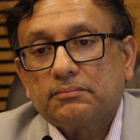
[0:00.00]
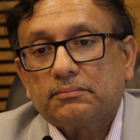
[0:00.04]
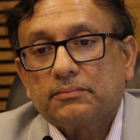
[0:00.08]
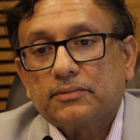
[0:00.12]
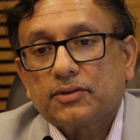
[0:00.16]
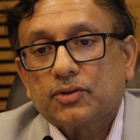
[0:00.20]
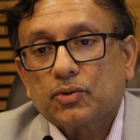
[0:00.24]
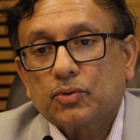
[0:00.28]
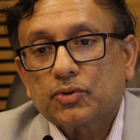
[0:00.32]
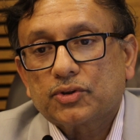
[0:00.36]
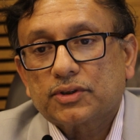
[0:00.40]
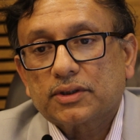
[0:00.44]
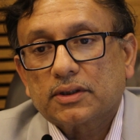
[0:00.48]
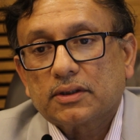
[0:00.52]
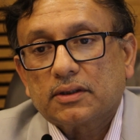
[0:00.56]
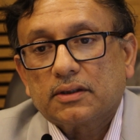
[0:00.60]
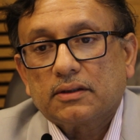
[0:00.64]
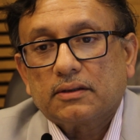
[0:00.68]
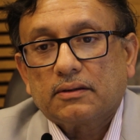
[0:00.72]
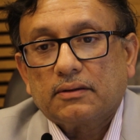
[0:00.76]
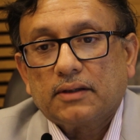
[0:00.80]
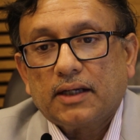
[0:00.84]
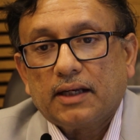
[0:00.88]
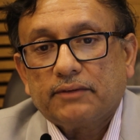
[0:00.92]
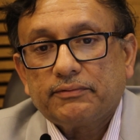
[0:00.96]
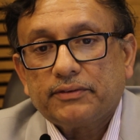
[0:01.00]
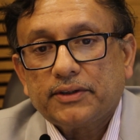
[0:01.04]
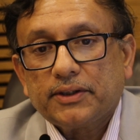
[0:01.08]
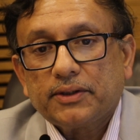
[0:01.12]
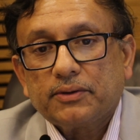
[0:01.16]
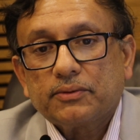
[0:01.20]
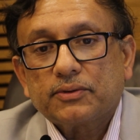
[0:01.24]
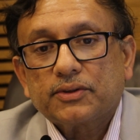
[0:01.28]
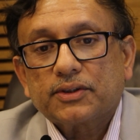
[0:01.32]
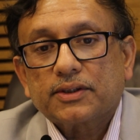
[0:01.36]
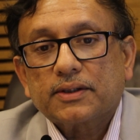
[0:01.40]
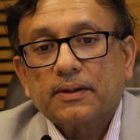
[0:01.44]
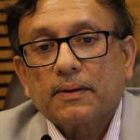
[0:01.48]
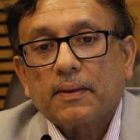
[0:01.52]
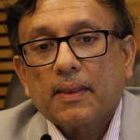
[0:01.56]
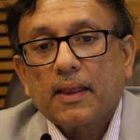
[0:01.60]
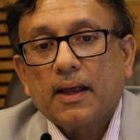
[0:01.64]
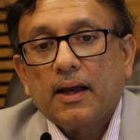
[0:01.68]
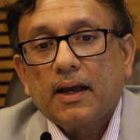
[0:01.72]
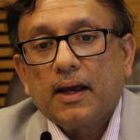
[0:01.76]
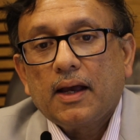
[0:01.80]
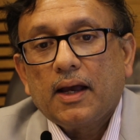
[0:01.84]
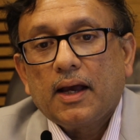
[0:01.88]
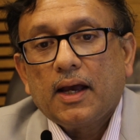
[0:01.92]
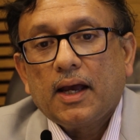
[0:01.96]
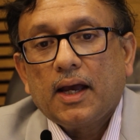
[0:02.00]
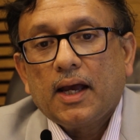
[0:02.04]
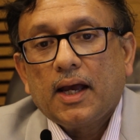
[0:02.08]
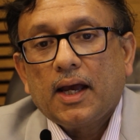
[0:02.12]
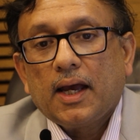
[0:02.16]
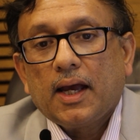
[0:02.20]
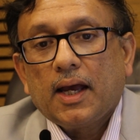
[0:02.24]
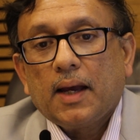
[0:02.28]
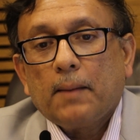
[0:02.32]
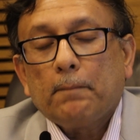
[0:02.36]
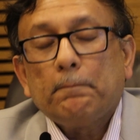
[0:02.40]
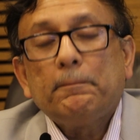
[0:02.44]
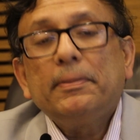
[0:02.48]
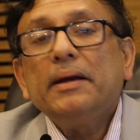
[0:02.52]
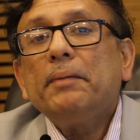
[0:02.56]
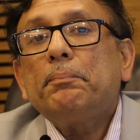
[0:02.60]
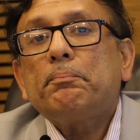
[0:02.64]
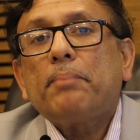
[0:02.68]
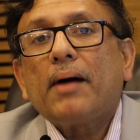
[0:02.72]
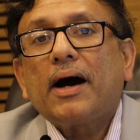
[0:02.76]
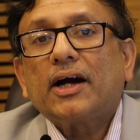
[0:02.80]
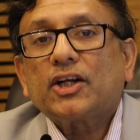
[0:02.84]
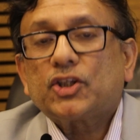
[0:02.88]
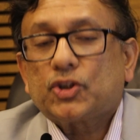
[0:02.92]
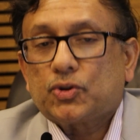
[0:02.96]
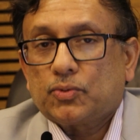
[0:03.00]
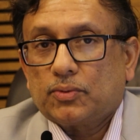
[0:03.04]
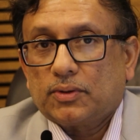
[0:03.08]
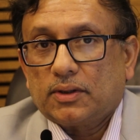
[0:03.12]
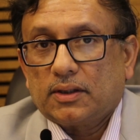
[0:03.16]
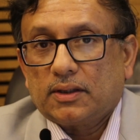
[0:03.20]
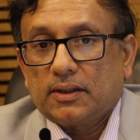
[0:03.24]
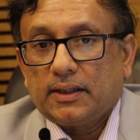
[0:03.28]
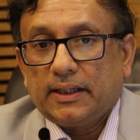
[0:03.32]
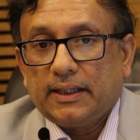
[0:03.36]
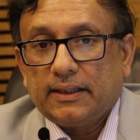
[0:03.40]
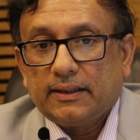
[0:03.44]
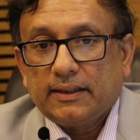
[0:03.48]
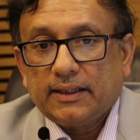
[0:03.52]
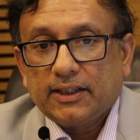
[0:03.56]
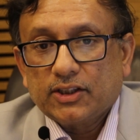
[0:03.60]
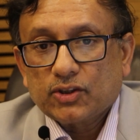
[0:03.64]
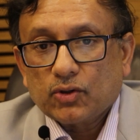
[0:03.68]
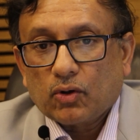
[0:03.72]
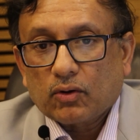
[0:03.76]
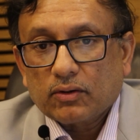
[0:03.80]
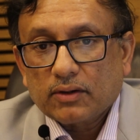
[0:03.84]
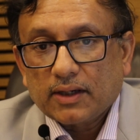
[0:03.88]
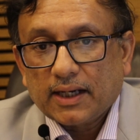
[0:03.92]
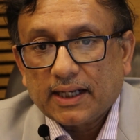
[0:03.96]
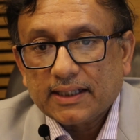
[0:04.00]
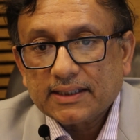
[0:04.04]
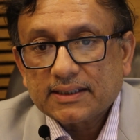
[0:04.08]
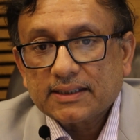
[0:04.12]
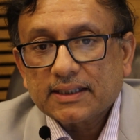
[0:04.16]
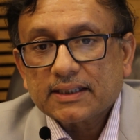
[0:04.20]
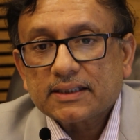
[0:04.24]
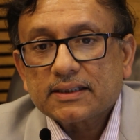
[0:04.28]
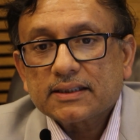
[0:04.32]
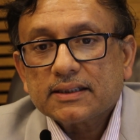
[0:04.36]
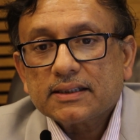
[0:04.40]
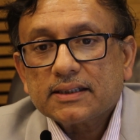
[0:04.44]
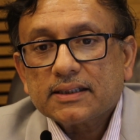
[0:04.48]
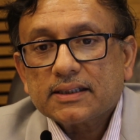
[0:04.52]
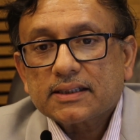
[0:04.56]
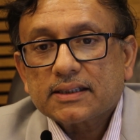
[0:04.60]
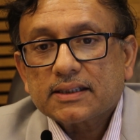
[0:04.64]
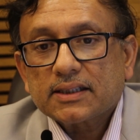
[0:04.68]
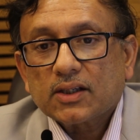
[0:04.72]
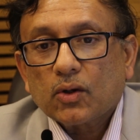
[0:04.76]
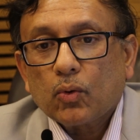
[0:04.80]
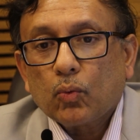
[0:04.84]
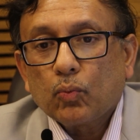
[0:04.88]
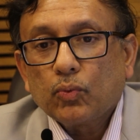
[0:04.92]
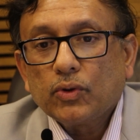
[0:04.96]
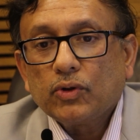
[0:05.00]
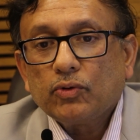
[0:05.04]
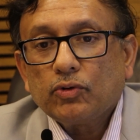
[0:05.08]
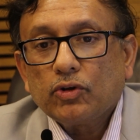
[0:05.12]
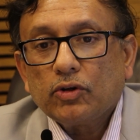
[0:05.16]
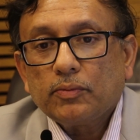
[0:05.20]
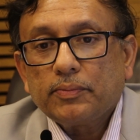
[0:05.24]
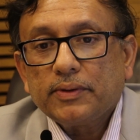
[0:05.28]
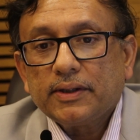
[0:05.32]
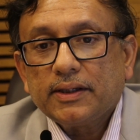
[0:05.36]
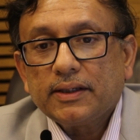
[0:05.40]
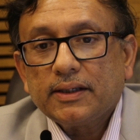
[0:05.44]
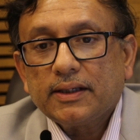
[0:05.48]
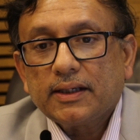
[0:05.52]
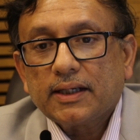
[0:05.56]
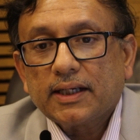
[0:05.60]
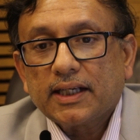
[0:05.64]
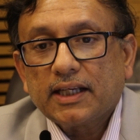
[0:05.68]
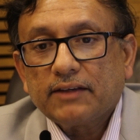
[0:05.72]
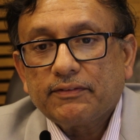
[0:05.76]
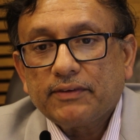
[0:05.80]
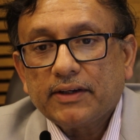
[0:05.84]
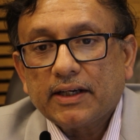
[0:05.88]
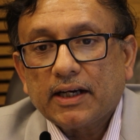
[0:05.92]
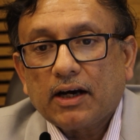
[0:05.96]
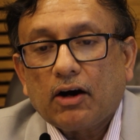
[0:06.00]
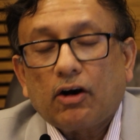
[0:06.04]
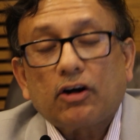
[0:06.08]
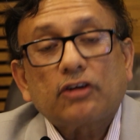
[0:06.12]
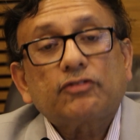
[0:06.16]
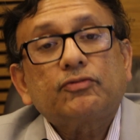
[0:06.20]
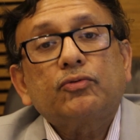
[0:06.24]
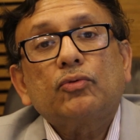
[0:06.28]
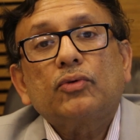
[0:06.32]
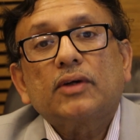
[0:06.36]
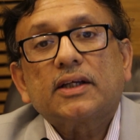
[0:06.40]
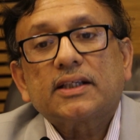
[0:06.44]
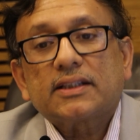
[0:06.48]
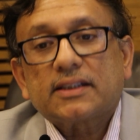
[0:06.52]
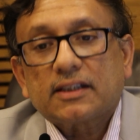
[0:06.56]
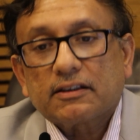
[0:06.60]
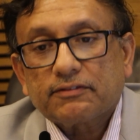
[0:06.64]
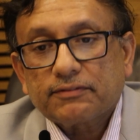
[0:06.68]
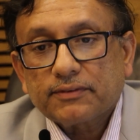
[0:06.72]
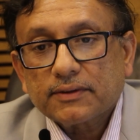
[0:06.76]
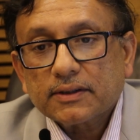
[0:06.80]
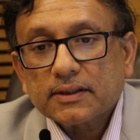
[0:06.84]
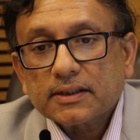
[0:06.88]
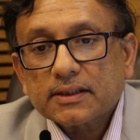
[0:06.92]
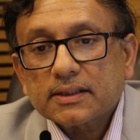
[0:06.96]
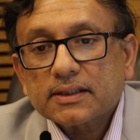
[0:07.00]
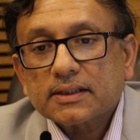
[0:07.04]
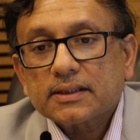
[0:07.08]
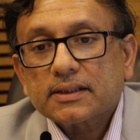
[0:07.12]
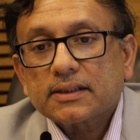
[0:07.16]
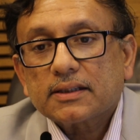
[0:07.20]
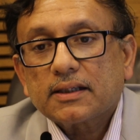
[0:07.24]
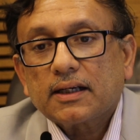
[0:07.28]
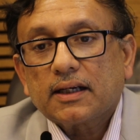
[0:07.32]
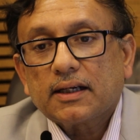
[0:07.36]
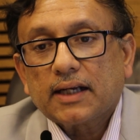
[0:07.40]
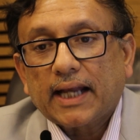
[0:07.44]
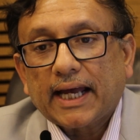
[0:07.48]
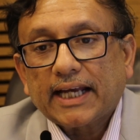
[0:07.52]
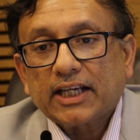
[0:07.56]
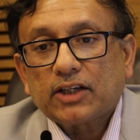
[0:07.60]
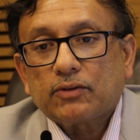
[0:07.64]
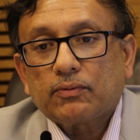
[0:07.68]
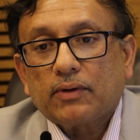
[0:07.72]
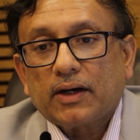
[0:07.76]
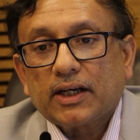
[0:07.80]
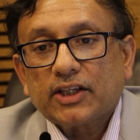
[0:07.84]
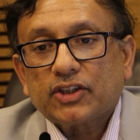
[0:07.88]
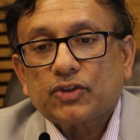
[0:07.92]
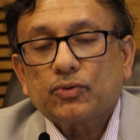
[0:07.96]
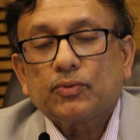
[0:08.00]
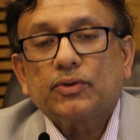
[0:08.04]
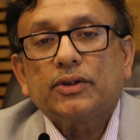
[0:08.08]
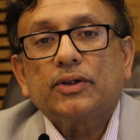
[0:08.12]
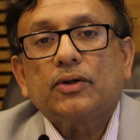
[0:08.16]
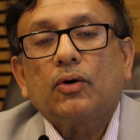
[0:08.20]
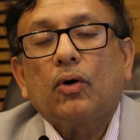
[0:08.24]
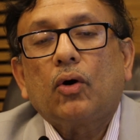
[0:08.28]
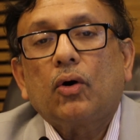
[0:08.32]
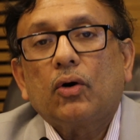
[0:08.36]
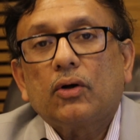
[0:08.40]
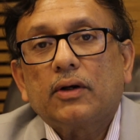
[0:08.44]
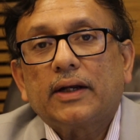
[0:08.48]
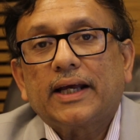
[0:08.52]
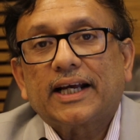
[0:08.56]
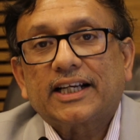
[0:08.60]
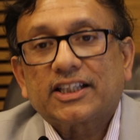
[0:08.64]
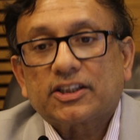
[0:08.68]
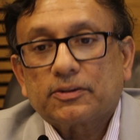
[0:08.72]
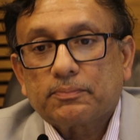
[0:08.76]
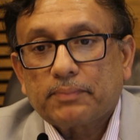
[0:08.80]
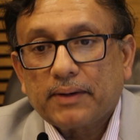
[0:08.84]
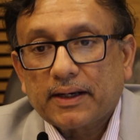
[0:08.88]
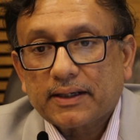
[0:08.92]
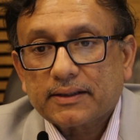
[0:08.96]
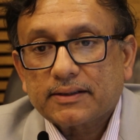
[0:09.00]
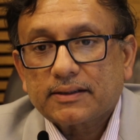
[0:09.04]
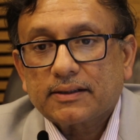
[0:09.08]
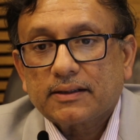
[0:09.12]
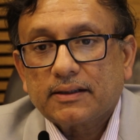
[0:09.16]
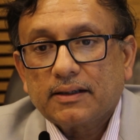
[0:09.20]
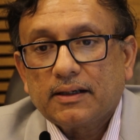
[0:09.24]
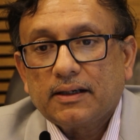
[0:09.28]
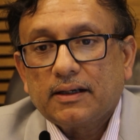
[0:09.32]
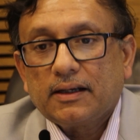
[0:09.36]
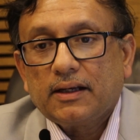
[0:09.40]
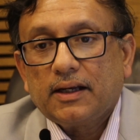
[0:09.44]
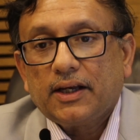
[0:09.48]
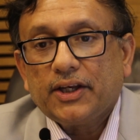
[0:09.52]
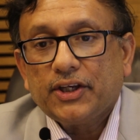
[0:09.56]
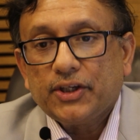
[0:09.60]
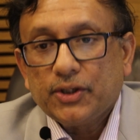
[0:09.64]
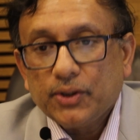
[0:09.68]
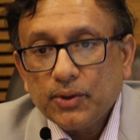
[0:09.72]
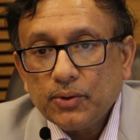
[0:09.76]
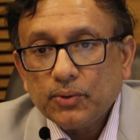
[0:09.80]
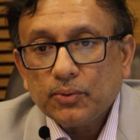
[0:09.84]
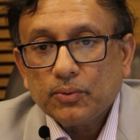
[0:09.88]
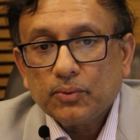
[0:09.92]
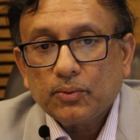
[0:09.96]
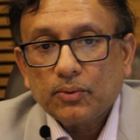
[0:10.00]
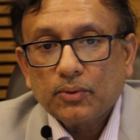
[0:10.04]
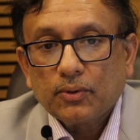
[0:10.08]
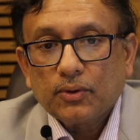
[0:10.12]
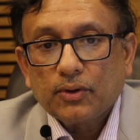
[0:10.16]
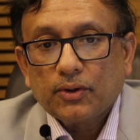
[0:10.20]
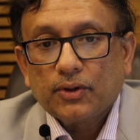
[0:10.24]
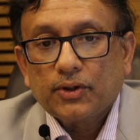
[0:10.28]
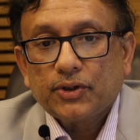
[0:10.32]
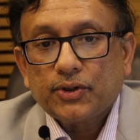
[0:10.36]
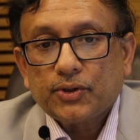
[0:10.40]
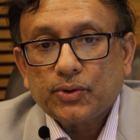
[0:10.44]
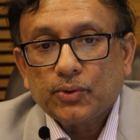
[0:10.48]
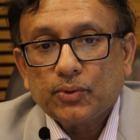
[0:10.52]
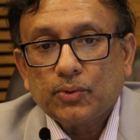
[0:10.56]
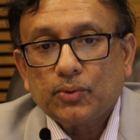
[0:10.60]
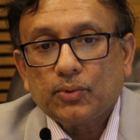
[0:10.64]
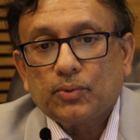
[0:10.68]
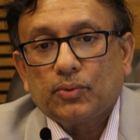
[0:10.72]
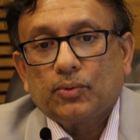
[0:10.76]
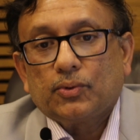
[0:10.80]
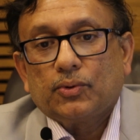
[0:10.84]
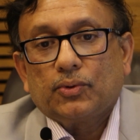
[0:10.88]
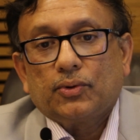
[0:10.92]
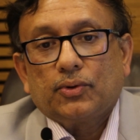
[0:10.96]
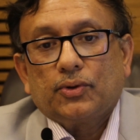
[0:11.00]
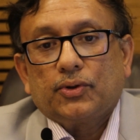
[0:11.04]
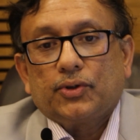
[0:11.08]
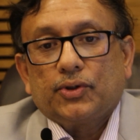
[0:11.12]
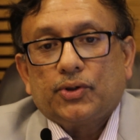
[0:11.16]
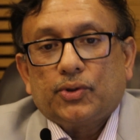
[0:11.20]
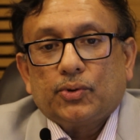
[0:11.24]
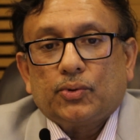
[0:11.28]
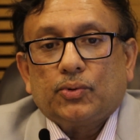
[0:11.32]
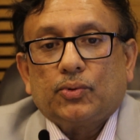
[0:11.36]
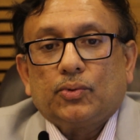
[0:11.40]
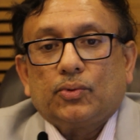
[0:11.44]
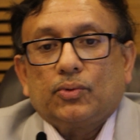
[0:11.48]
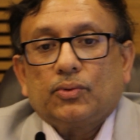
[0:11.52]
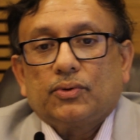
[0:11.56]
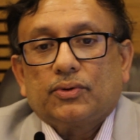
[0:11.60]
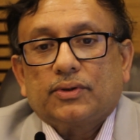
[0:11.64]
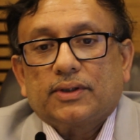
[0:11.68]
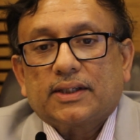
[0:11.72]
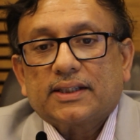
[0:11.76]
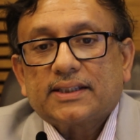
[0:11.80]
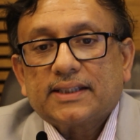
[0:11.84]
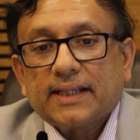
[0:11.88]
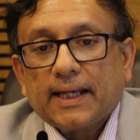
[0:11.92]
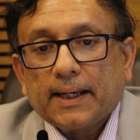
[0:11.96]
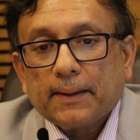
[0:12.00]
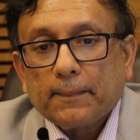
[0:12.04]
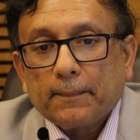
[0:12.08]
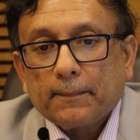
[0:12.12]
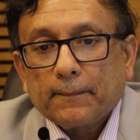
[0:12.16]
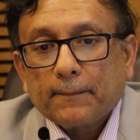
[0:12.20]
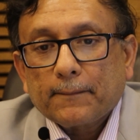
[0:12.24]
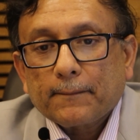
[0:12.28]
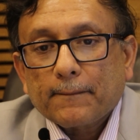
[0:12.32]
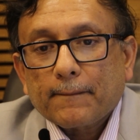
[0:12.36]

social avenues. Be punctual in these online sessions. We will be giving our fullest efforts. Likewise, we all expect you to do the same.